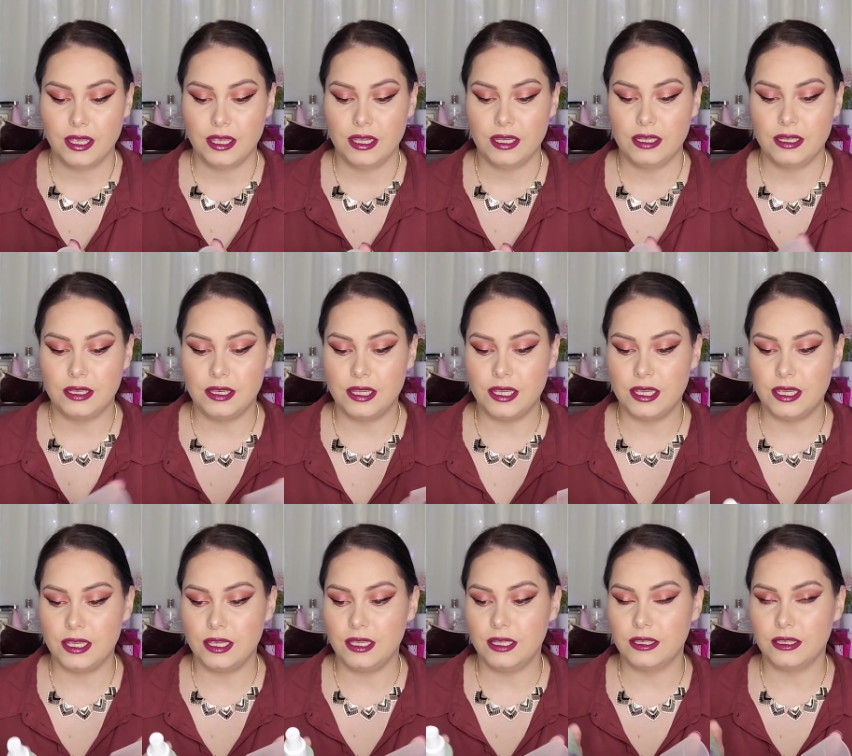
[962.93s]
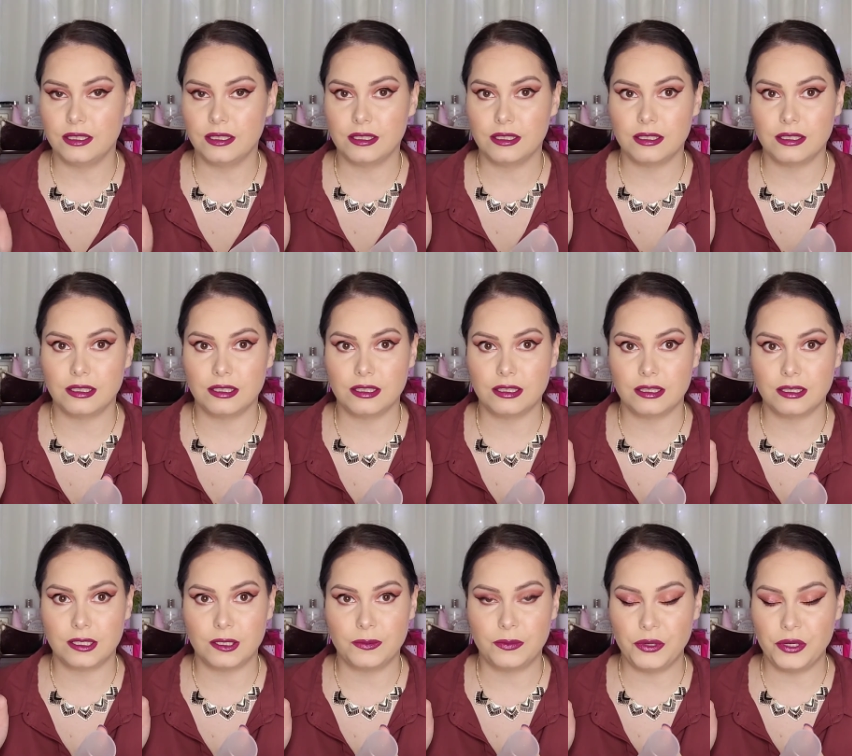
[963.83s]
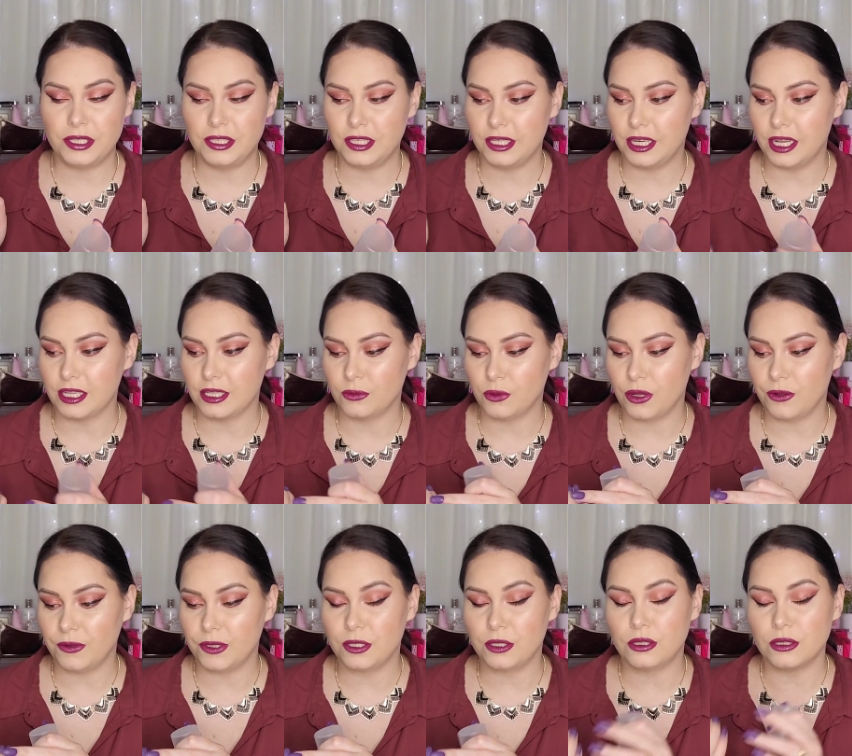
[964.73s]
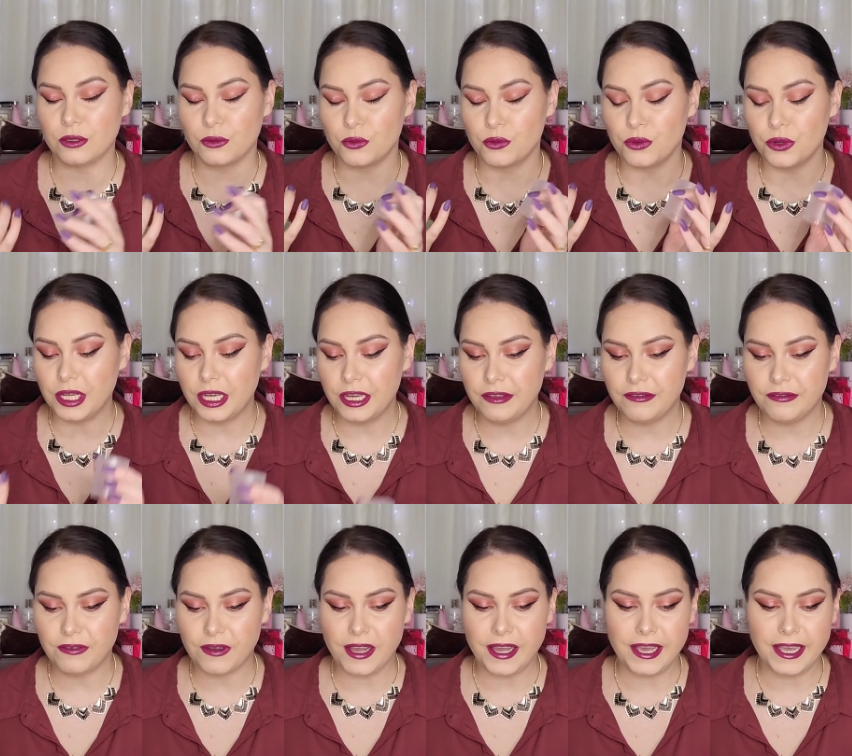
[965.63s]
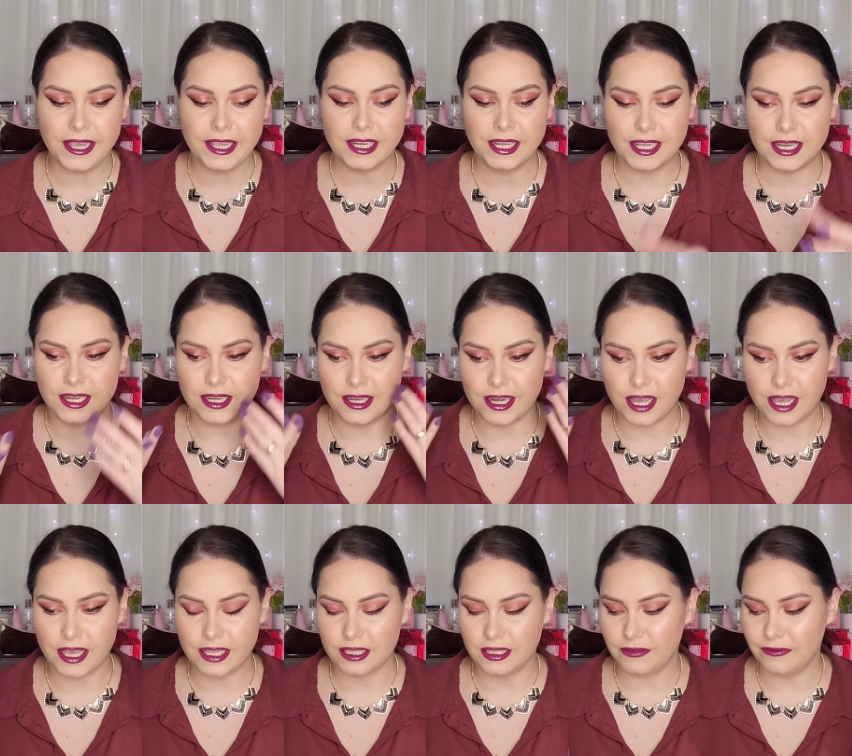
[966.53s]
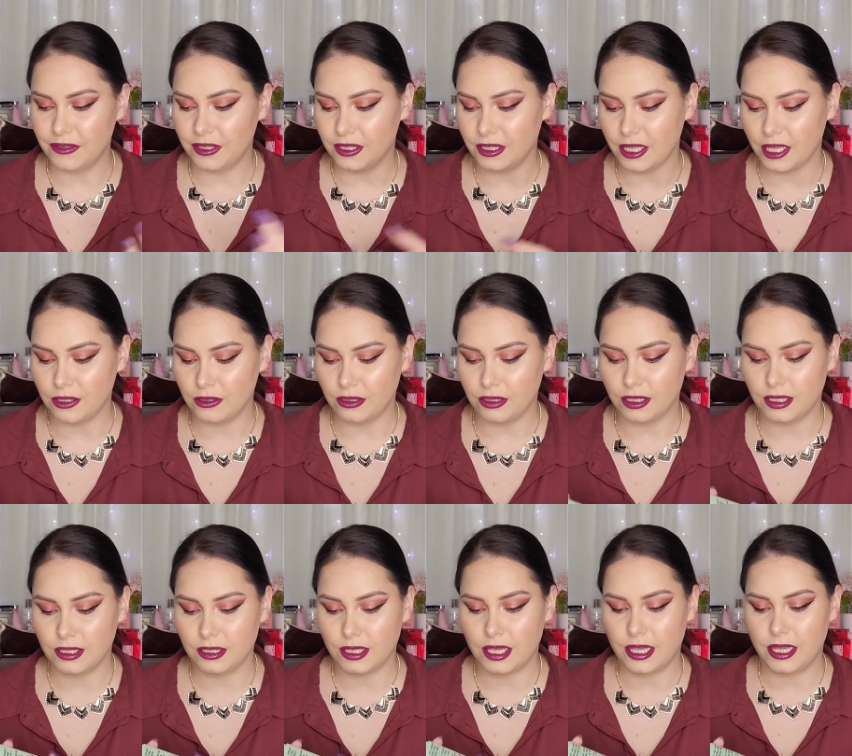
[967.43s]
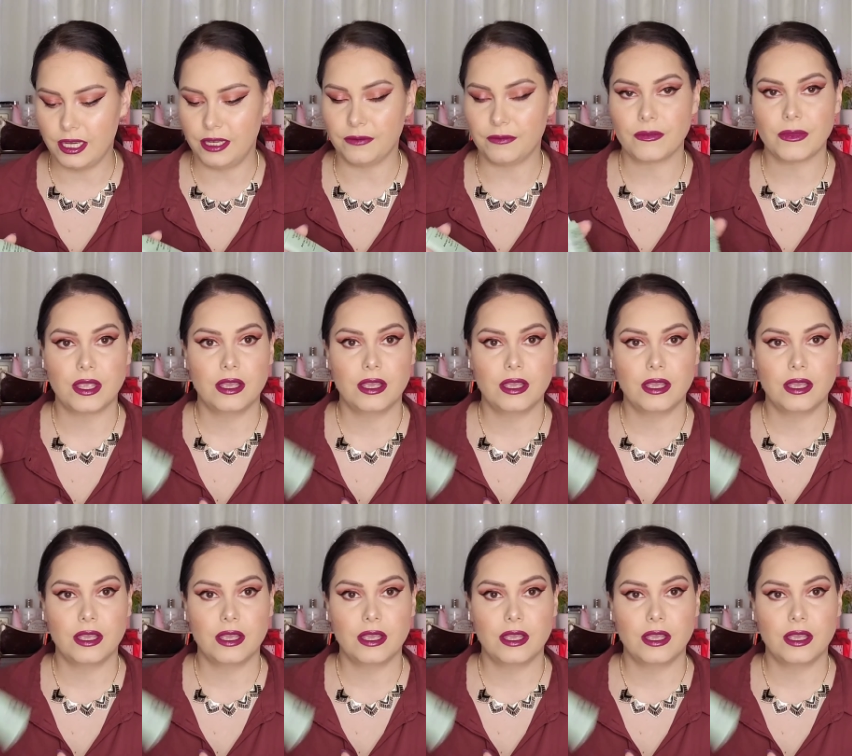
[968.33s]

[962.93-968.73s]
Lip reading: The spritzer as well is really fine and nice. It feels nice on the skin.